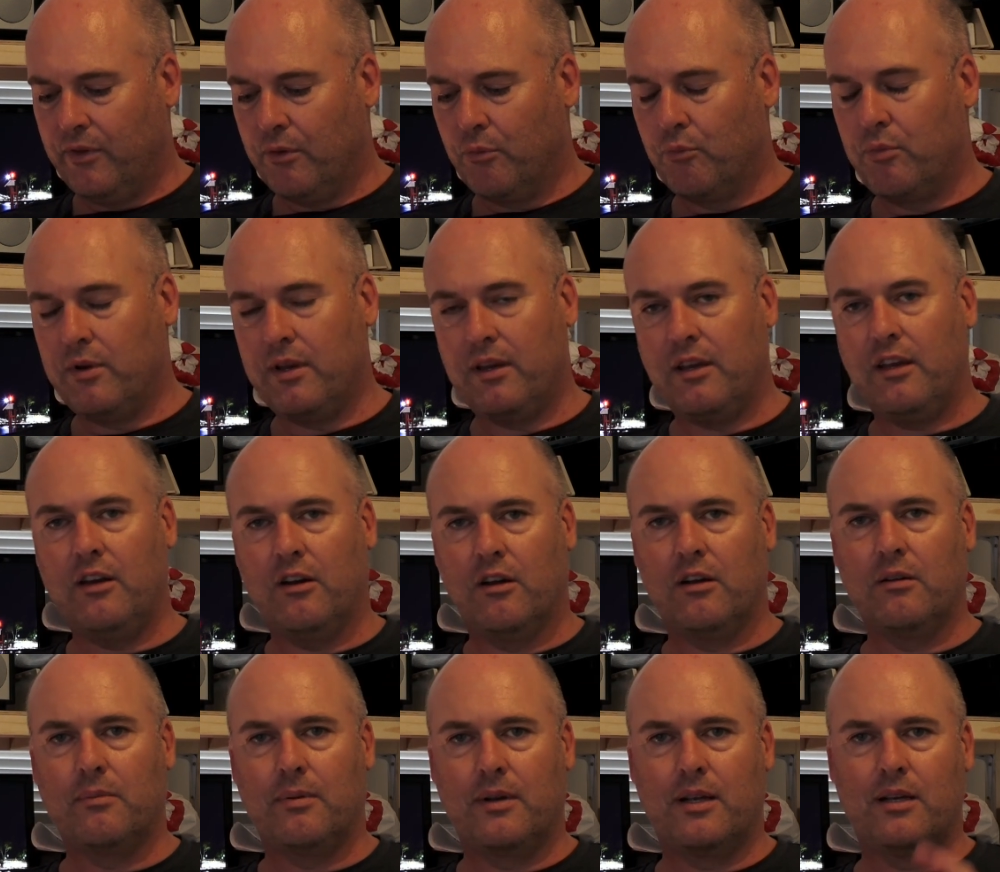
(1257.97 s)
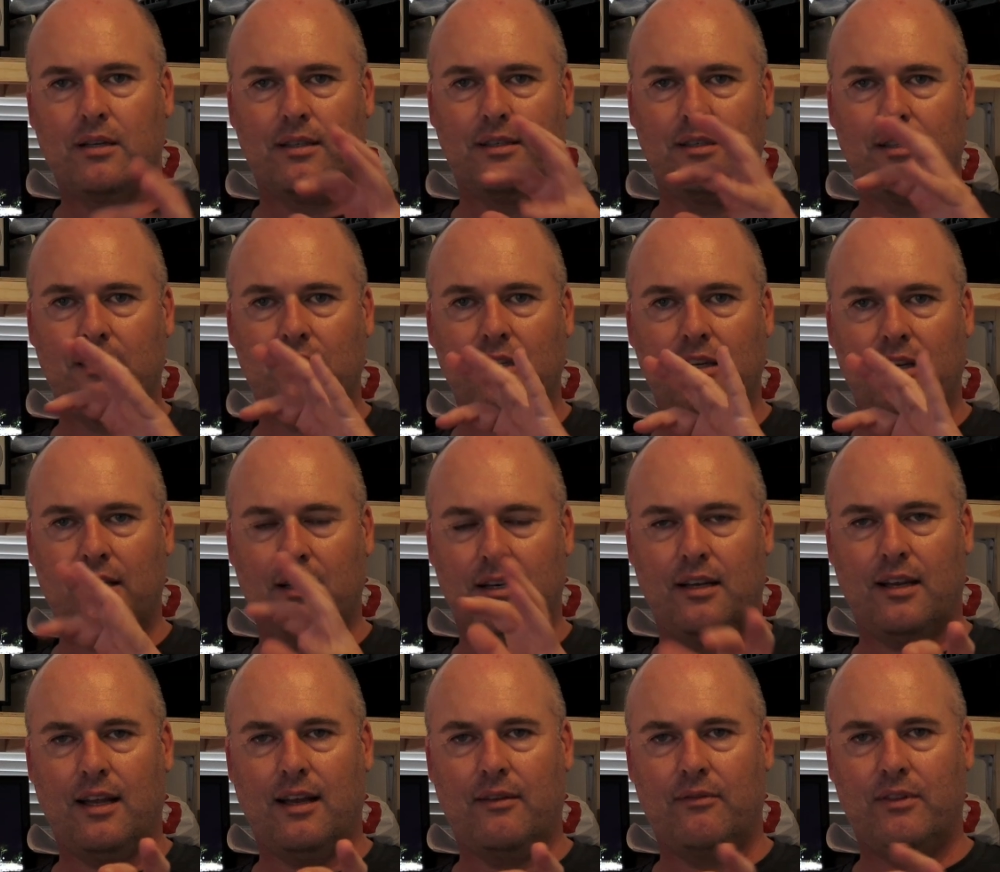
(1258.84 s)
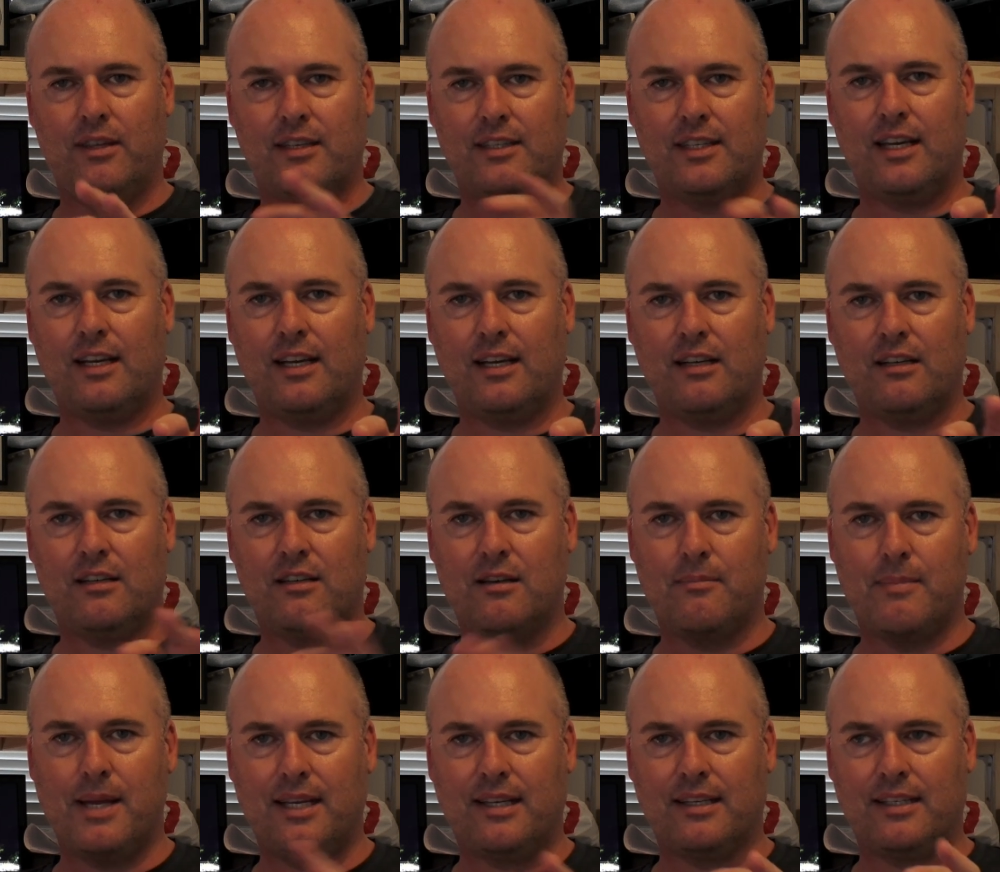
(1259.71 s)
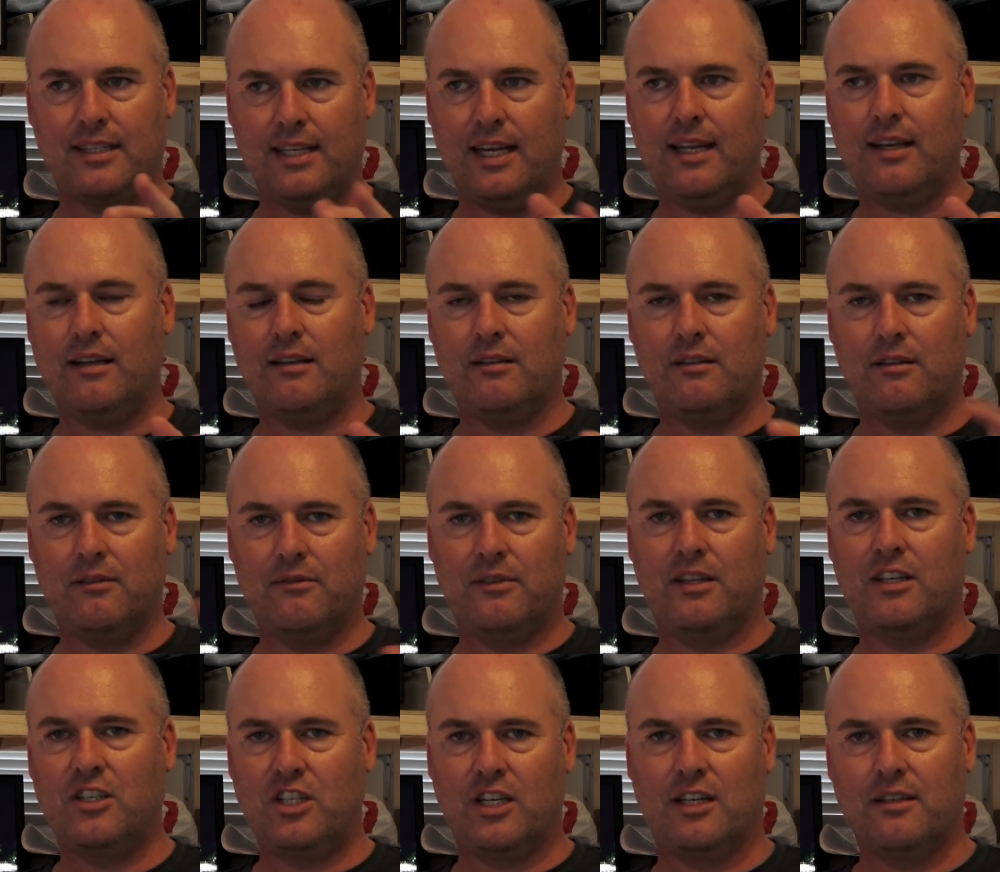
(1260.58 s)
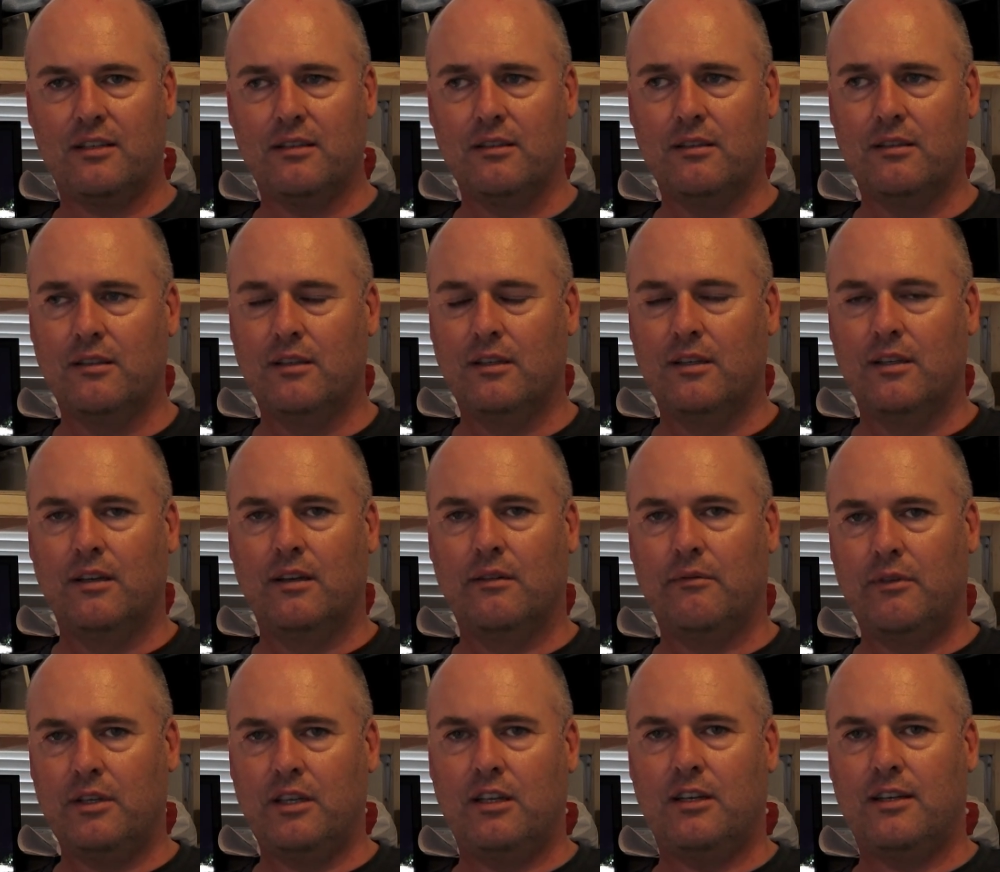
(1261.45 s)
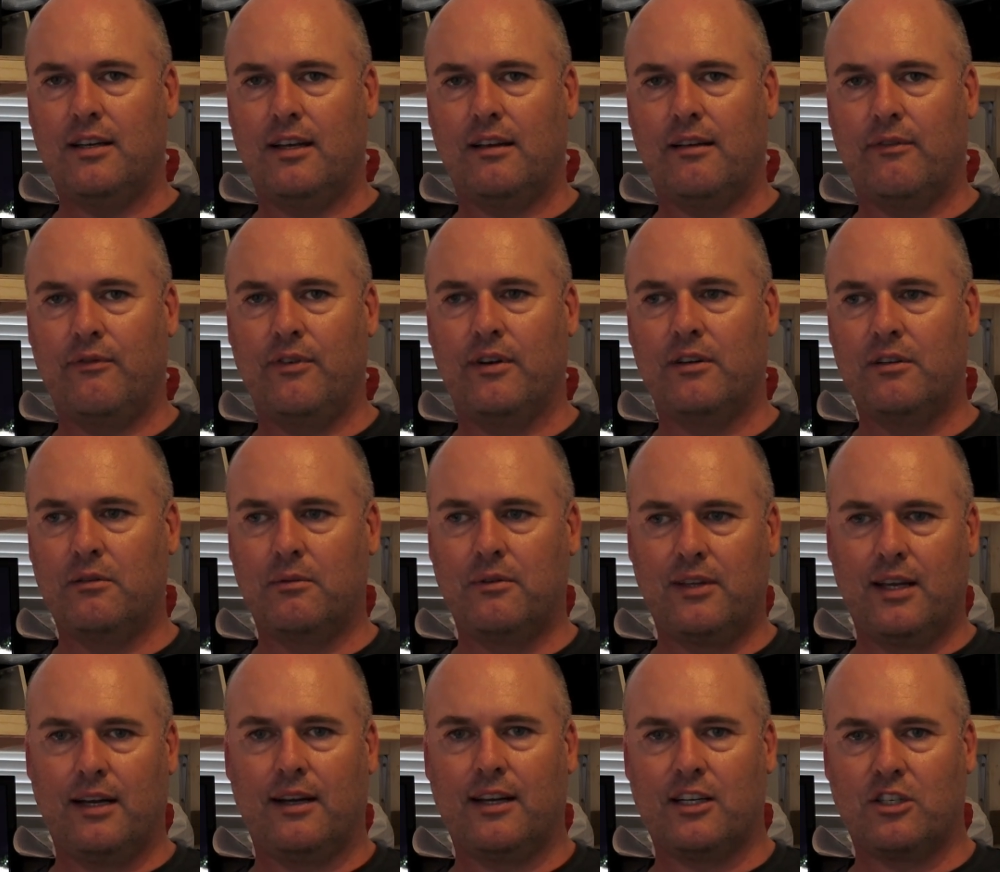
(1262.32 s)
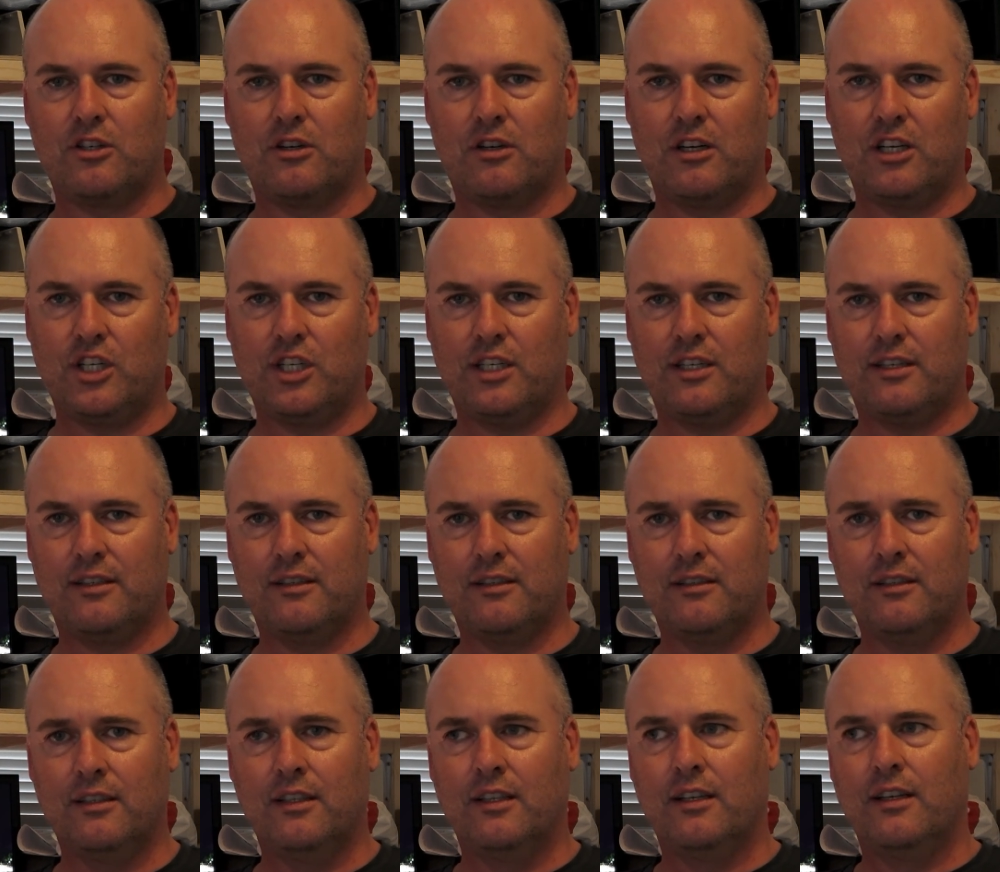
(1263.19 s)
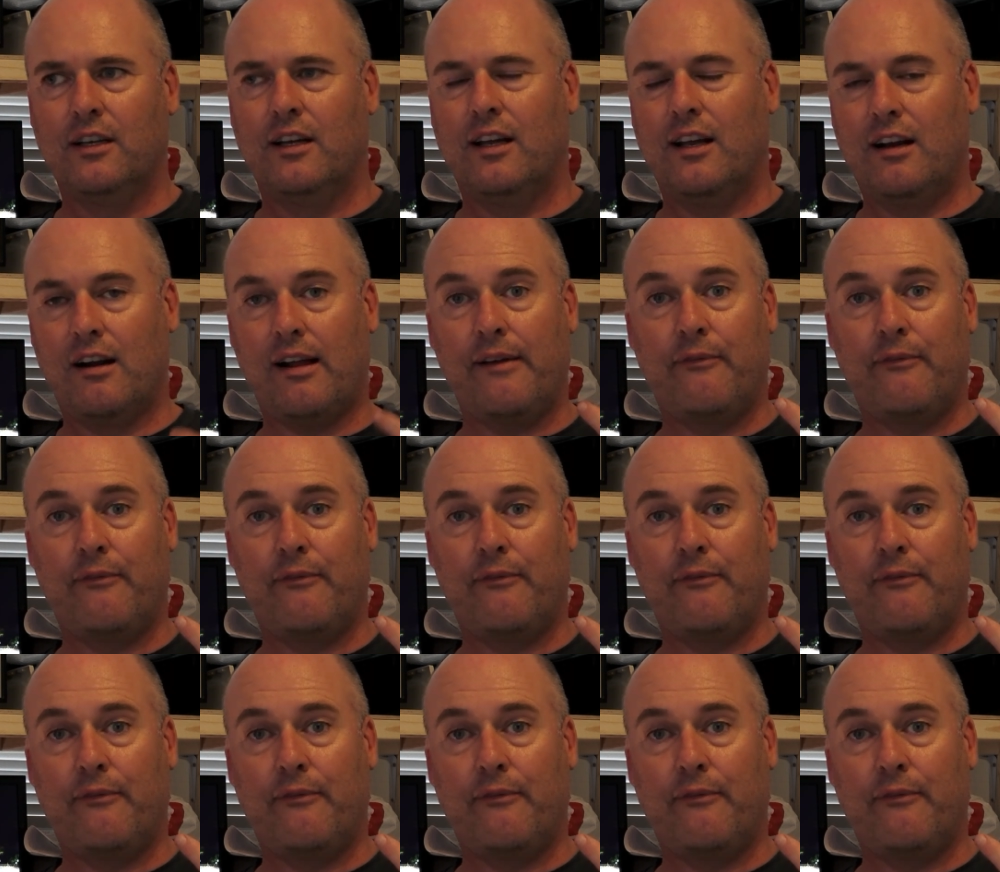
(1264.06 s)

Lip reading: Because you can have the setting to make a sound of the shutter when you take a photo with the electronic shutter. And I